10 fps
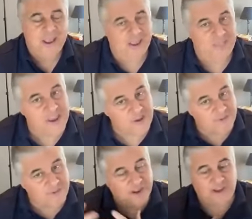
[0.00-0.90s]
And then you
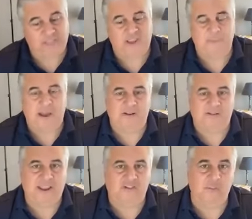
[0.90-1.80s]
even got to think about
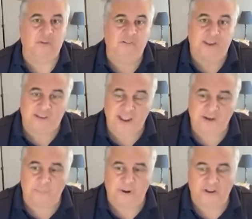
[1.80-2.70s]
intangibles like
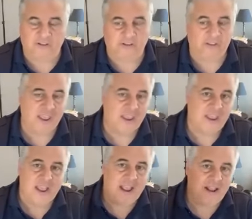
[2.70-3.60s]
data breaches.
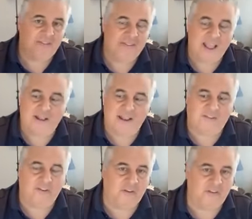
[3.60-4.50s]
It's not
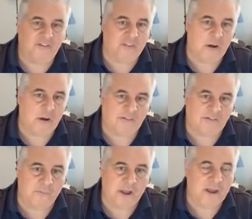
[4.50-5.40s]
necessarily just the cost
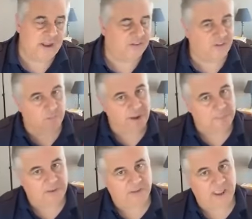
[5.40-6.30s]
of money, it's the
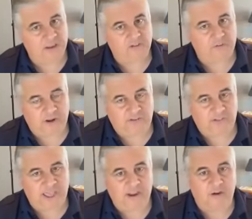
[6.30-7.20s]
reputation risk
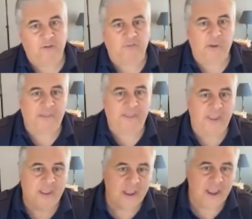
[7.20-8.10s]
that goes with
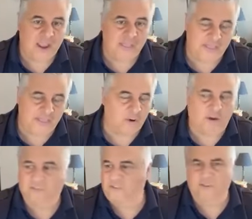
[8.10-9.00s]
it. And then the
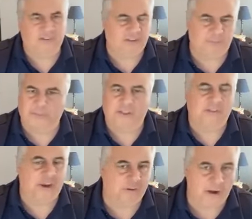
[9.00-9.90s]
cost of even simple things
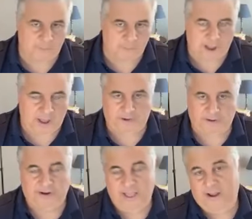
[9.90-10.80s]
like credit
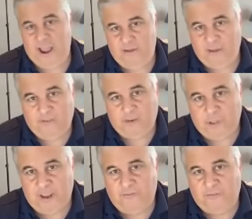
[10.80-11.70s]
monitoring that now you have to
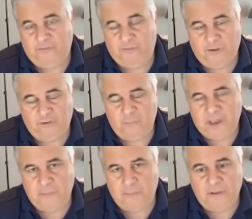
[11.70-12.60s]
pay for those
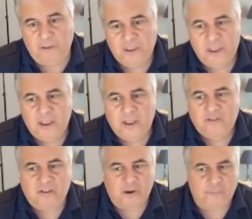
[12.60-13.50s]
people.
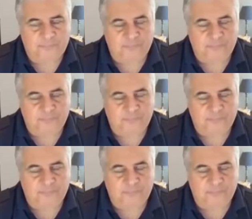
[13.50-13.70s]
So,